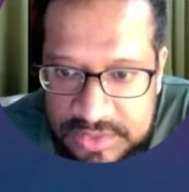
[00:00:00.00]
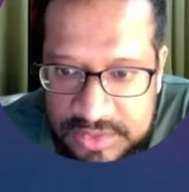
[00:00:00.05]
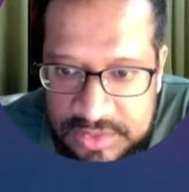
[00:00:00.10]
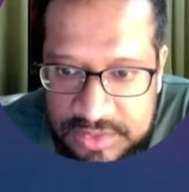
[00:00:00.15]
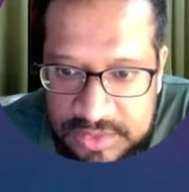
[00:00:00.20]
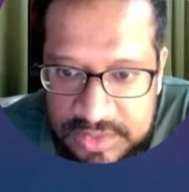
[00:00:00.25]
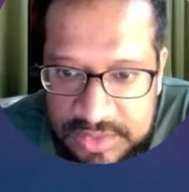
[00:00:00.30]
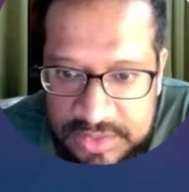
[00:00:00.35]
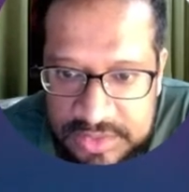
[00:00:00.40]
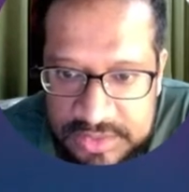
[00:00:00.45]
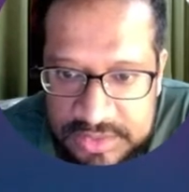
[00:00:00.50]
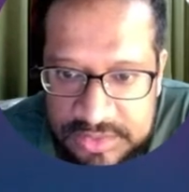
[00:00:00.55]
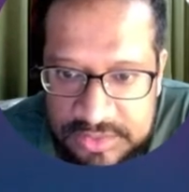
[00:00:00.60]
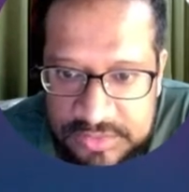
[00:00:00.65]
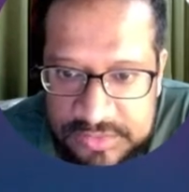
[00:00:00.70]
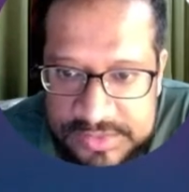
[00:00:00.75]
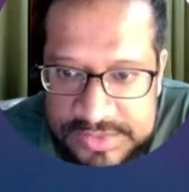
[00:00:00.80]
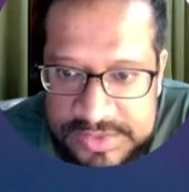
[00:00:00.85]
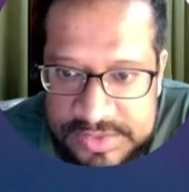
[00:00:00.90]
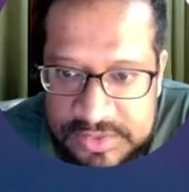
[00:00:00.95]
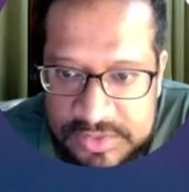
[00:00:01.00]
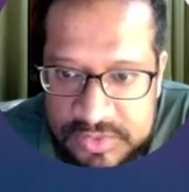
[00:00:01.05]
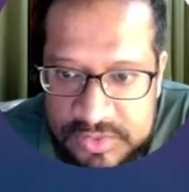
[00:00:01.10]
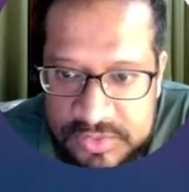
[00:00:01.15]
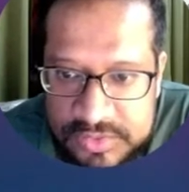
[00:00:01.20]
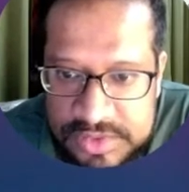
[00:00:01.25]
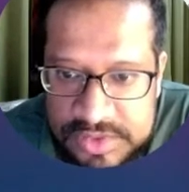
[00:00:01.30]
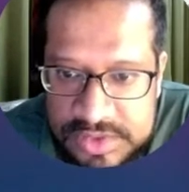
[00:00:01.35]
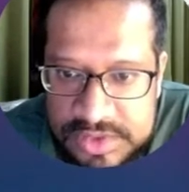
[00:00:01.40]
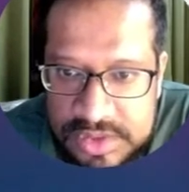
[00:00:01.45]
and also
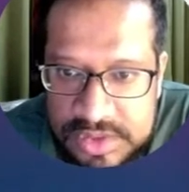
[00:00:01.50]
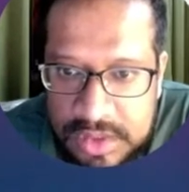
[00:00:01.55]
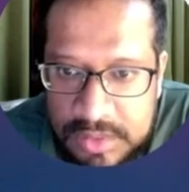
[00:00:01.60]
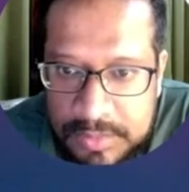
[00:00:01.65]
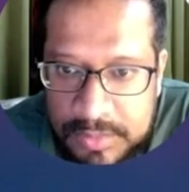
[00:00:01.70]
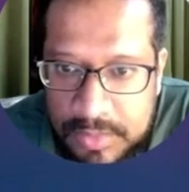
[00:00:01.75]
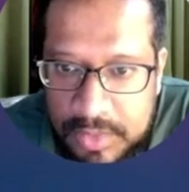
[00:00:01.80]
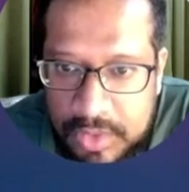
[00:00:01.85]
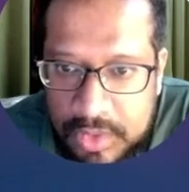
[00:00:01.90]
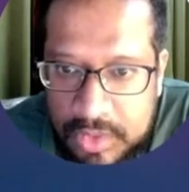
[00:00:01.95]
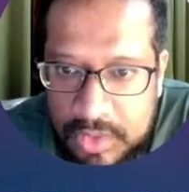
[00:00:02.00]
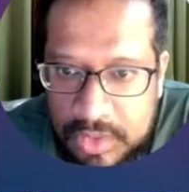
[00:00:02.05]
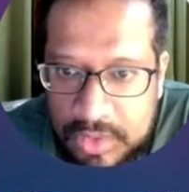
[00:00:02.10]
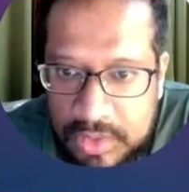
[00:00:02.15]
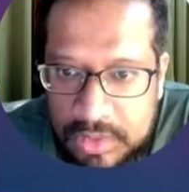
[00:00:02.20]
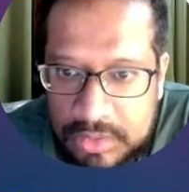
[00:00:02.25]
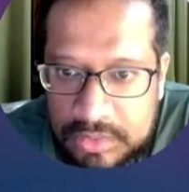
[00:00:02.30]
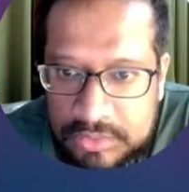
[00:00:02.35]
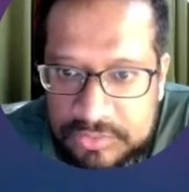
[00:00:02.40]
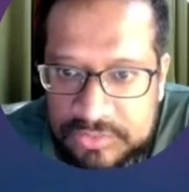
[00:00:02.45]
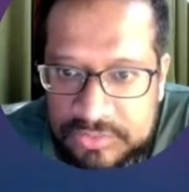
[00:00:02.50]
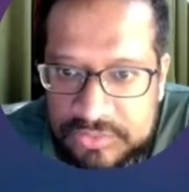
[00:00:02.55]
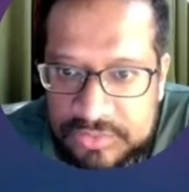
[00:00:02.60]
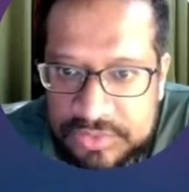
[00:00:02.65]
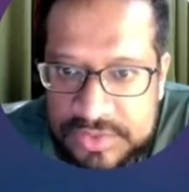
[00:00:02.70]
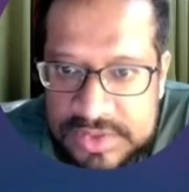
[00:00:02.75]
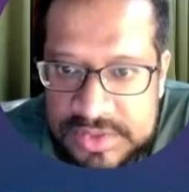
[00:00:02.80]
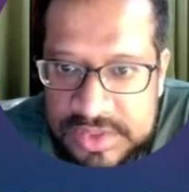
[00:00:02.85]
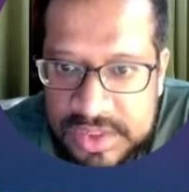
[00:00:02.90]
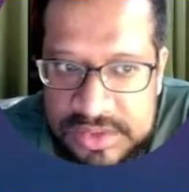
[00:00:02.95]
sum of
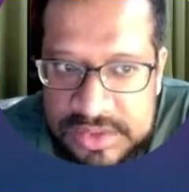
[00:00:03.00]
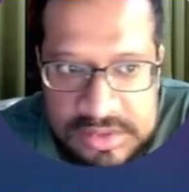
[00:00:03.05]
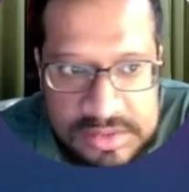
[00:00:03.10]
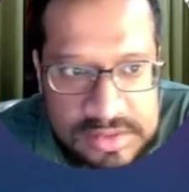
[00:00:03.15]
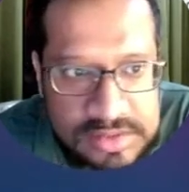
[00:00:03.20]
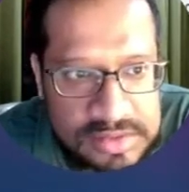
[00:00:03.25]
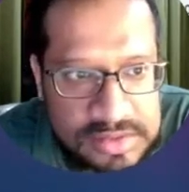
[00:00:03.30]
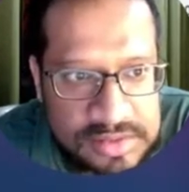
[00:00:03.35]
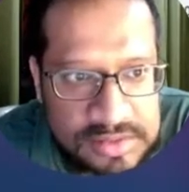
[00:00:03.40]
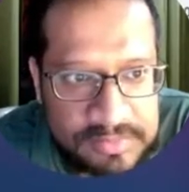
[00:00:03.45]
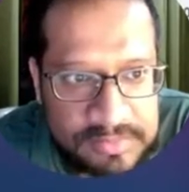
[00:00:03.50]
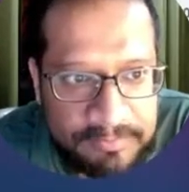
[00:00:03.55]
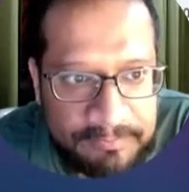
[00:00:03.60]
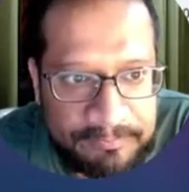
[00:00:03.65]
sessions.